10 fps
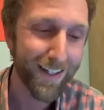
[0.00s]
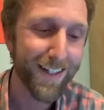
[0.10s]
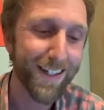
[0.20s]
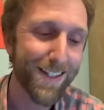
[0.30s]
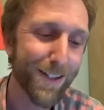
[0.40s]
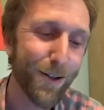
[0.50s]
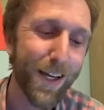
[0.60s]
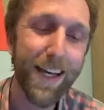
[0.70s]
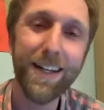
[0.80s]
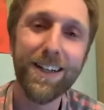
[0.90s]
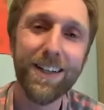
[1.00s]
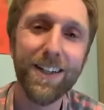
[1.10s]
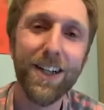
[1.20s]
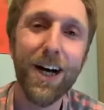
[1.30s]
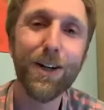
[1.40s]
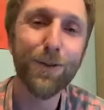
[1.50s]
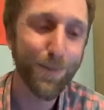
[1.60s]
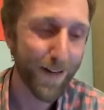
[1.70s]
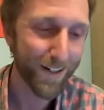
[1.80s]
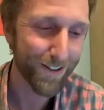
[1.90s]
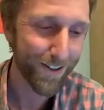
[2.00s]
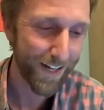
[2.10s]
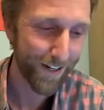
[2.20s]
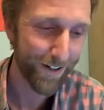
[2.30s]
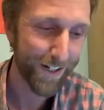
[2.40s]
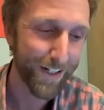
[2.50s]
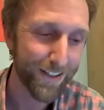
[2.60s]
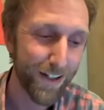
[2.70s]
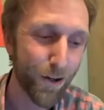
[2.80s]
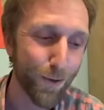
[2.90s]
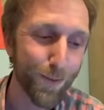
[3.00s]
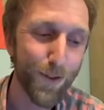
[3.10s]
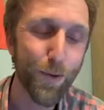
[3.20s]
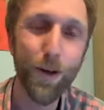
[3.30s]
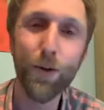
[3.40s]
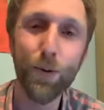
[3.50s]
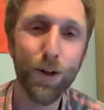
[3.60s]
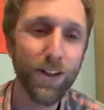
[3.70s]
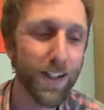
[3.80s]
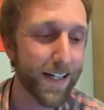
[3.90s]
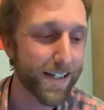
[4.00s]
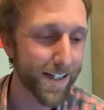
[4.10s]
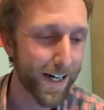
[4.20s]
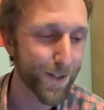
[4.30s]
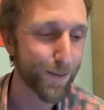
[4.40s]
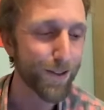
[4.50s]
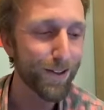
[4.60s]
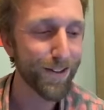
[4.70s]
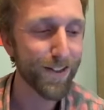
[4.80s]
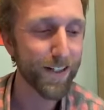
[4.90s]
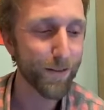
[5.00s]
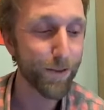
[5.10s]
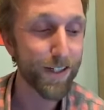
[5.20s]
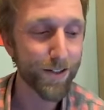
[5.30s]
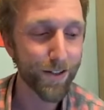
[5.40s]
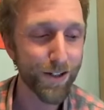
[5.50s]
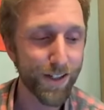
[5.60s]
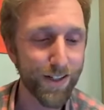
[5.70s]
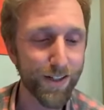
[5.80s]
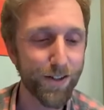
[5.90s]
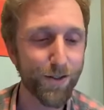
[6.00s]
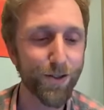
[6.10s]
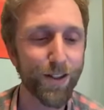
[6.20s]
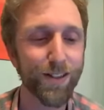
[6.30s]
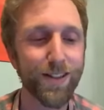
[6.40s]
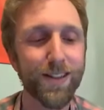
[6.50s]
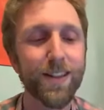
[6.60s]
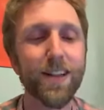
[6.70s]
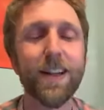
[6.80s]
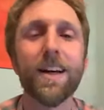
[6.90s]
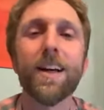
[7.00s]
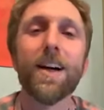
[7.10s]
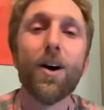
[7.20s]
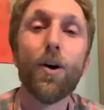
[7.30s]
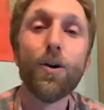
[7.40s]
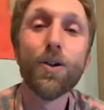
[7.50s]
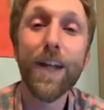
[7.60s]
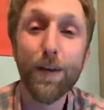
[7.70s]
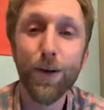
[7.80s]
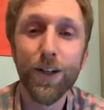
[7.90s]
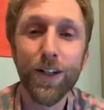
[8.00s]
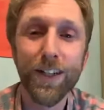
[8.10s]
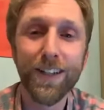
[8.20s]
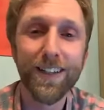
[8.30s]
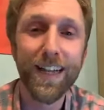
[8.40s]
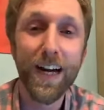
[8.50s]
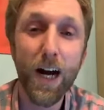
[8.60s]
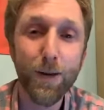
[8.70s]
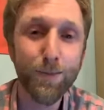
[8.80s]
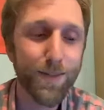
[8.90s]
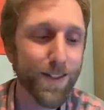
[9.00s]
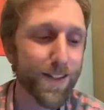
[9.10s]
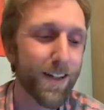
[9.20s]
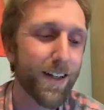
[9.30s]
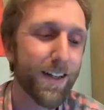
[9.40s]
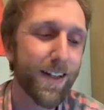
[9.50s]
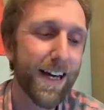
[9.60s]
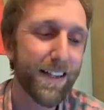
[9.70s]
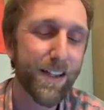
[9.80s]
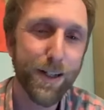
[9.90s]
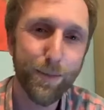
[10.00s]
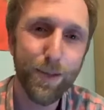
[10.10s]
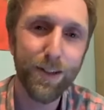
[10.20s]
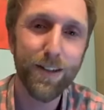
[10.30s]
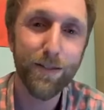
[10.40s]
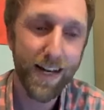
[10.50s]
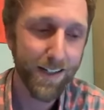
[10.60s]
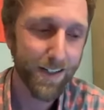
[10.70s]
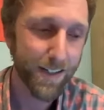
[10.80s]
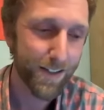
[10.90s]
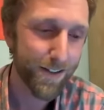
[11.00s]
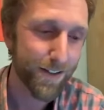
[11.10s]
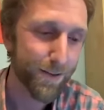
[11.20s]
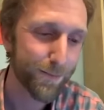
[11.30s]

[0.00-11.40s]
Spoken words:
It's located in the Longwood Medical Area, home to other world-class hospitals and research institutions, a whole neighborhood that hums at the timbre of excellence.